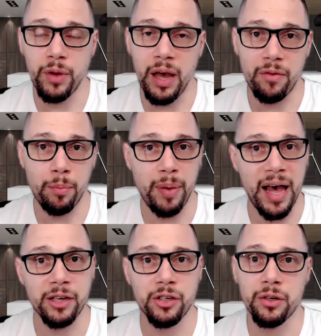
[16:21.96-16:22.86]
have a
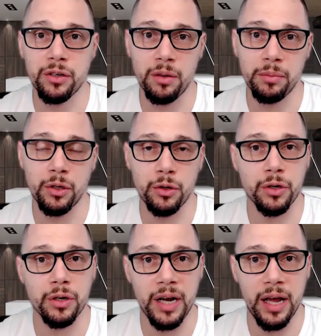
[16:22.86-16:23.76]
passion, something you're
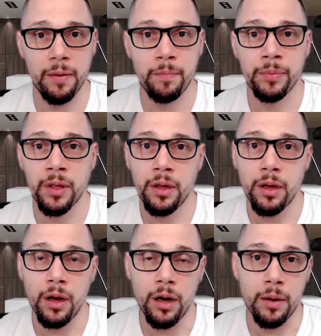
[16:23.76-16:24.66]
good at,
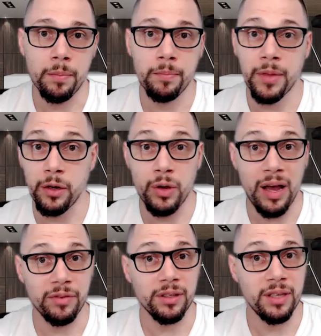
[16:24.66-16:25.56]
and you
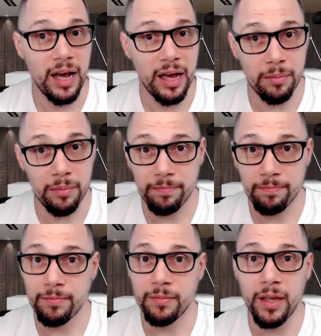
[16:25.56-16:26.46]
have the time
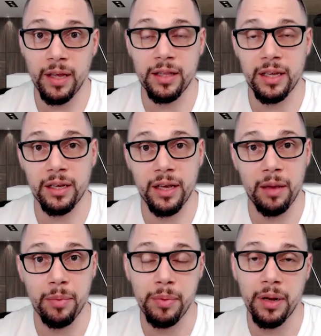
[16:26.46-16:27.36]
and the
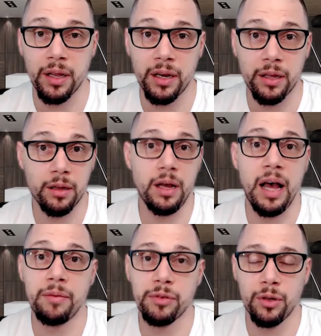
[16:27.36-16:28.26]
capability,
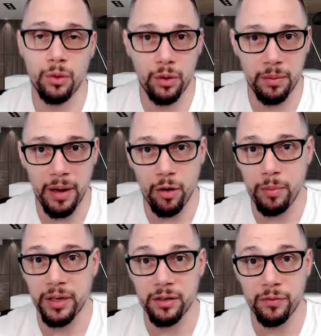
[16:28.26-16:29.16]
absolutely, by all
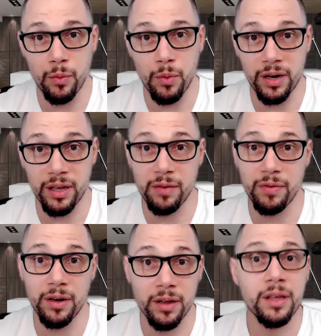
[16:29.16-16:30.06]
means. If you want to
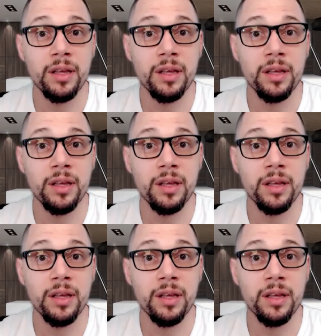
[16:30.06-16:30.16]
even